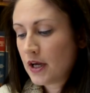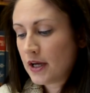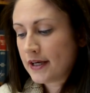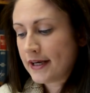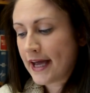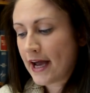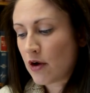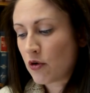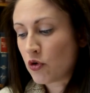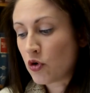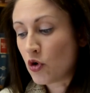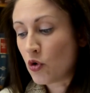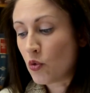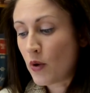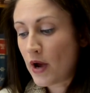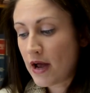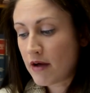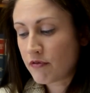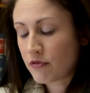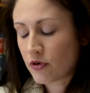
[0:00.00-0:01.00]
Now,
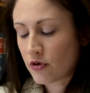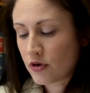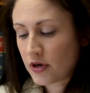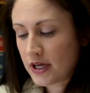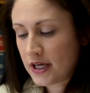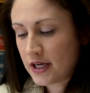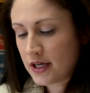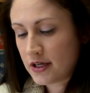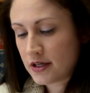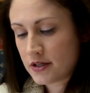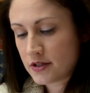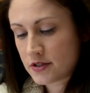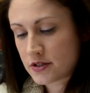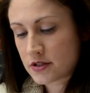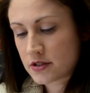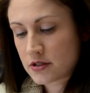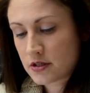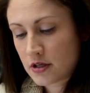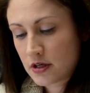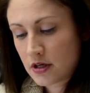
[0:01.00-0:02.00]
whoever
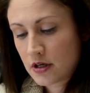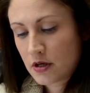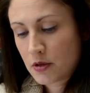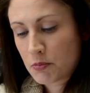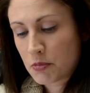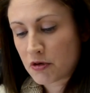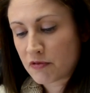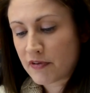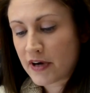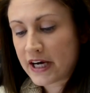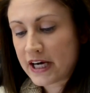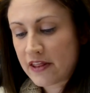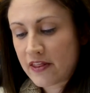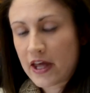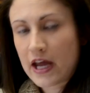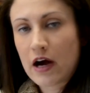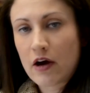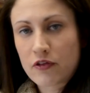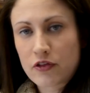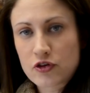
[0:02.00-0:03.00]
is providing the
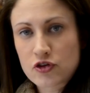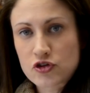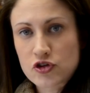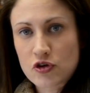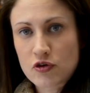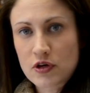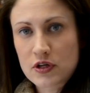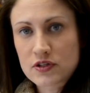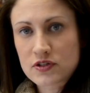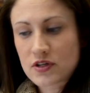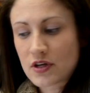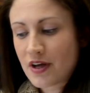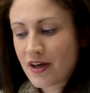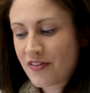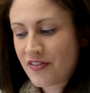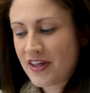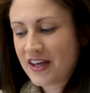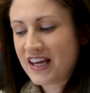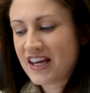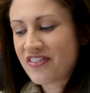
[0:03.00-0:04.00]
health insurance,
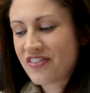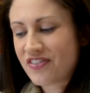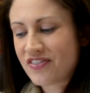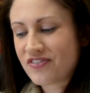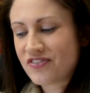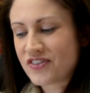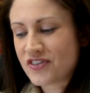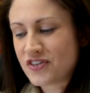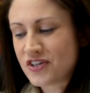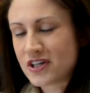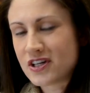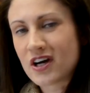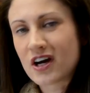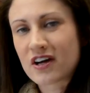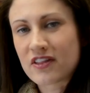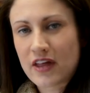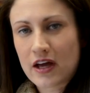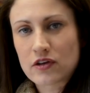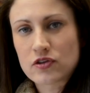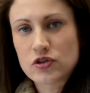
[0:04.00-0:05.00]
they get to
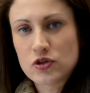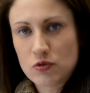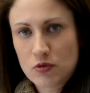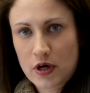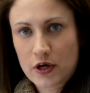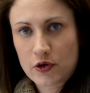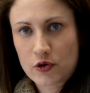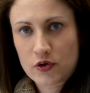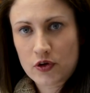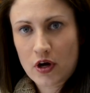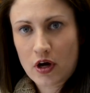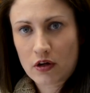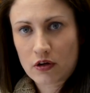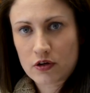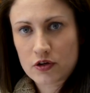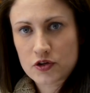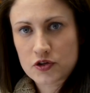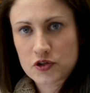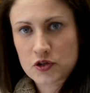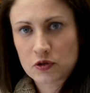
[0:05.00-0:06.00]
deduct that
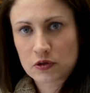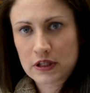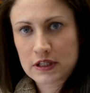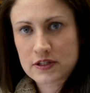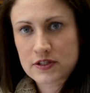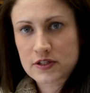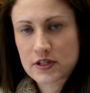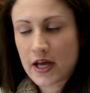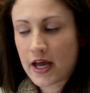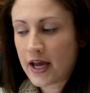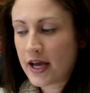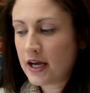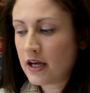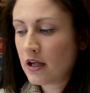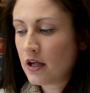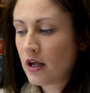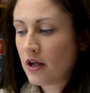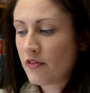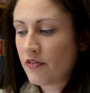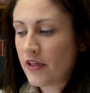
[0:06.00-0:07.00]
$200. So let's say
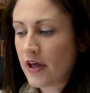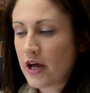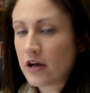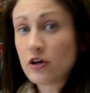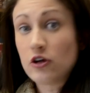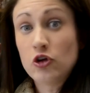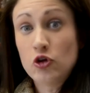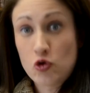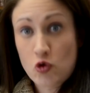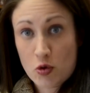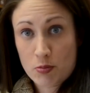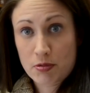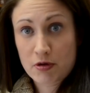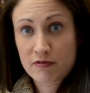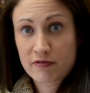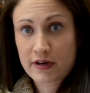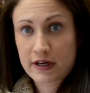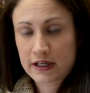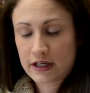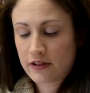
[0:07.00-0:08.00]
that you are
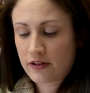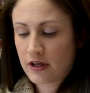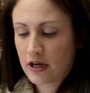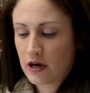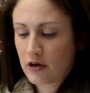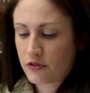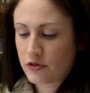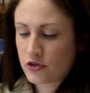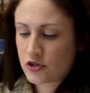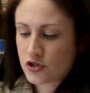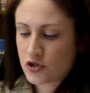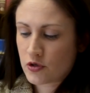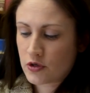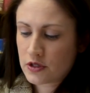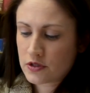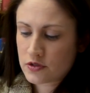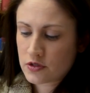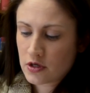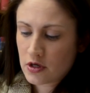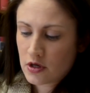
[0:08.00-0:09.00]
providing the health
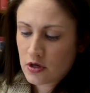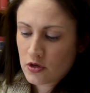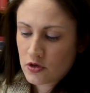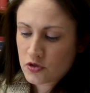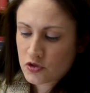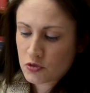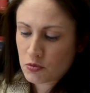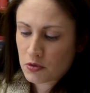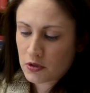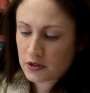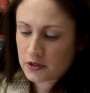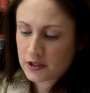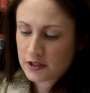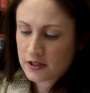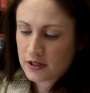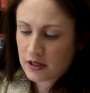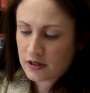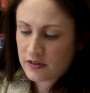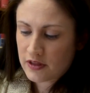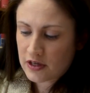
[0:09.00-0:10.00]
insurance, so we're going to
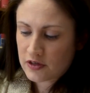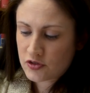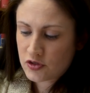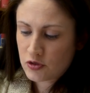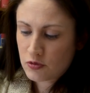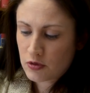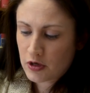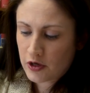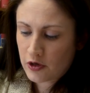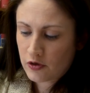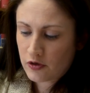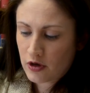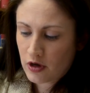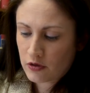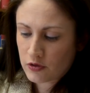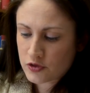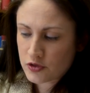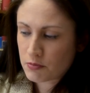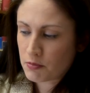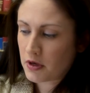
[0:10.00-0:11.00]
deduct that
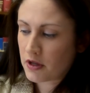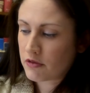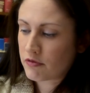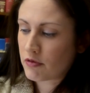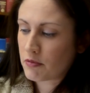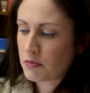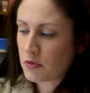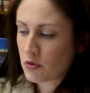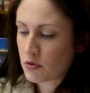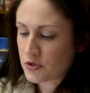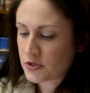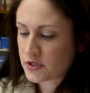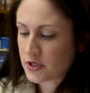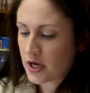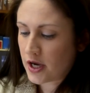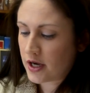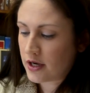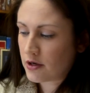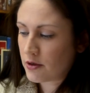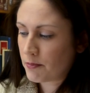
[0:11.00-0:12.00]
$200 a month from your
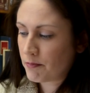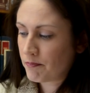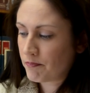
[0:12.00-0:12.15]
side.